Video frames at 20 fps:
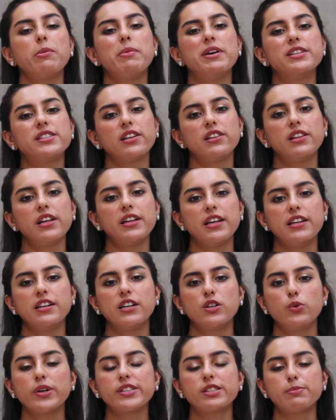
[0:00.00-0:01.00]
we basically
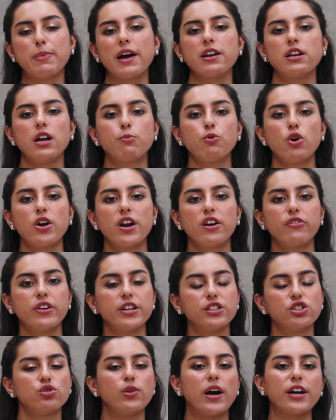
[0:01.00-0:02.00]
needed to expand our product
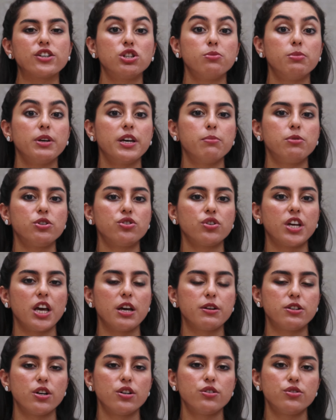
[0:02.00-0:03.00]
range to actually be able to
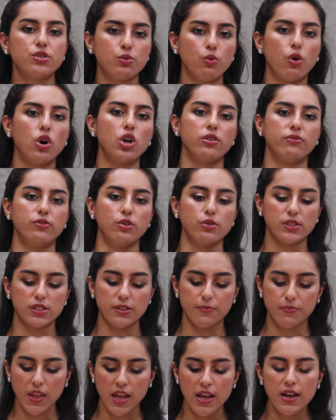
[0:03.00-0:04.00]
cater to all of
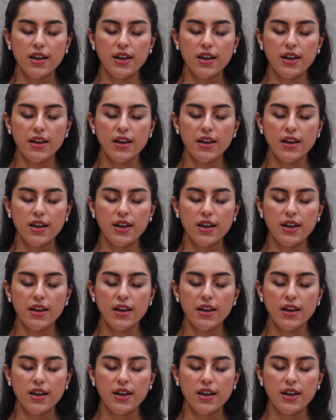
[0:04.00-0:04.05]
those.